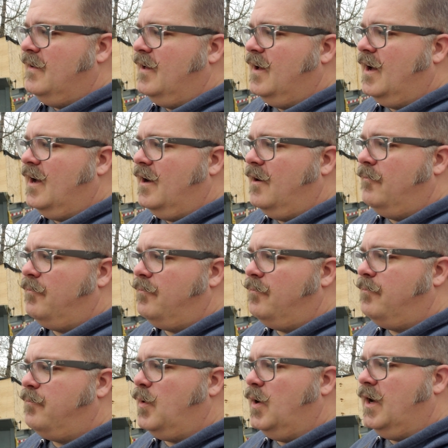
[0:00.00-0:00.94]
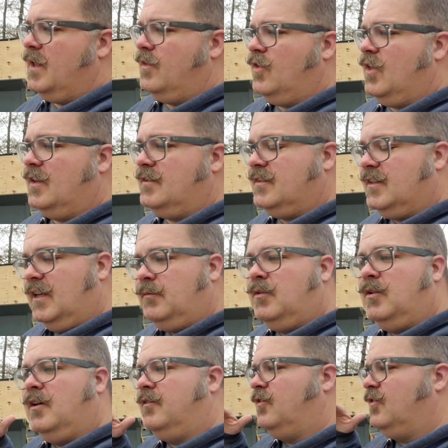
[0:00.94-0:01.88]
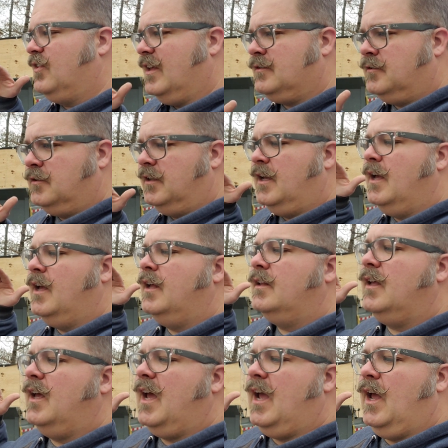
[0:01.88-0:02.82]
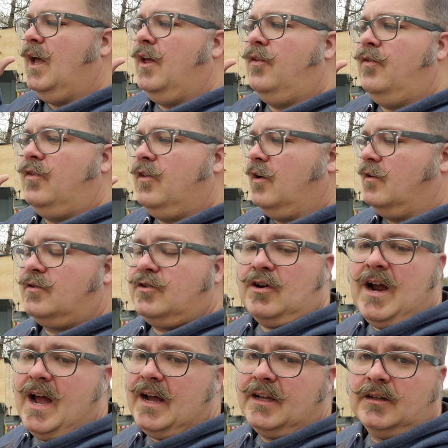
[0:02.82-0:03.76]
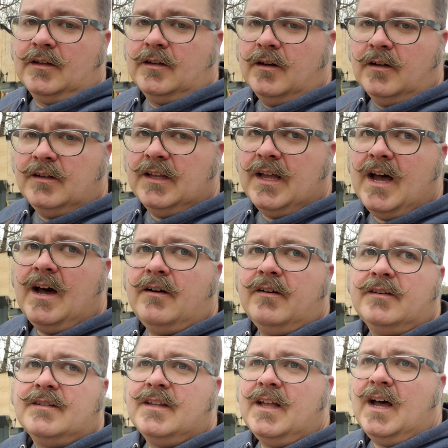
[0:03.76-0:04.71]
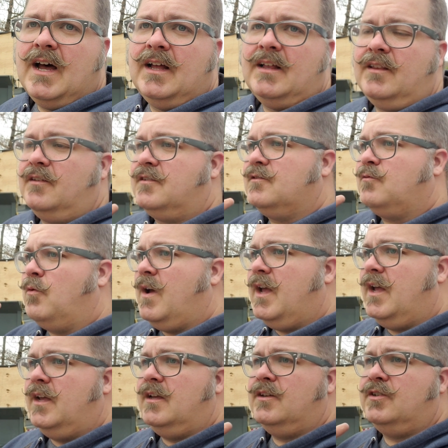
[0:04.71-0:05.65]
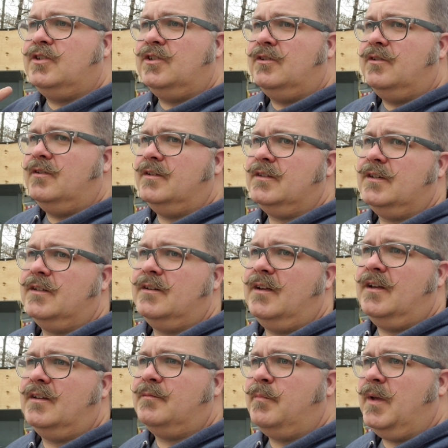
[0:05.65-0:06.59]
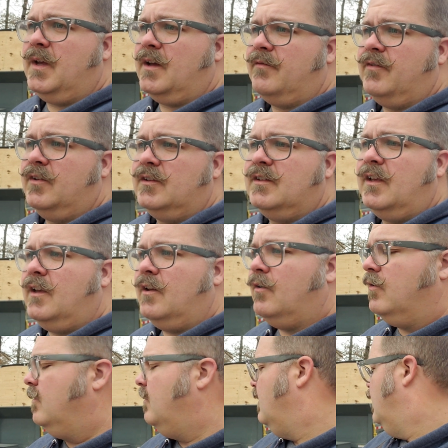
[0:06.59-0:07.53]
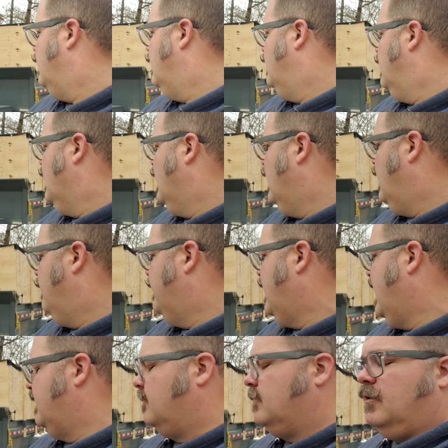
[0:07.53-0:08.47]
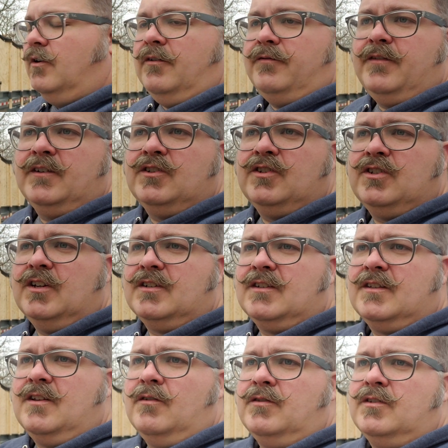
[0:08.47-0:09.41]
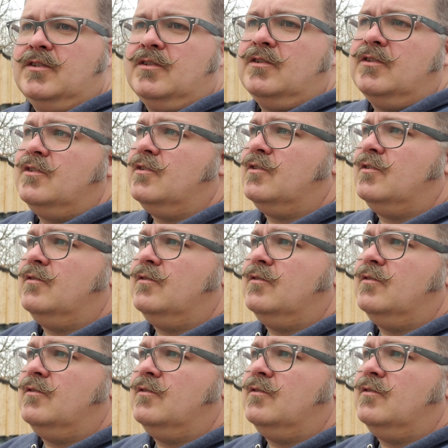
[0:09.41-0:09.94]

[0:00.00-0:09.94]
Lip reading: But they seem to have settled in and they're tracking good now. It's not, the sway issue isn't as big of a deal. I don't know if it's just those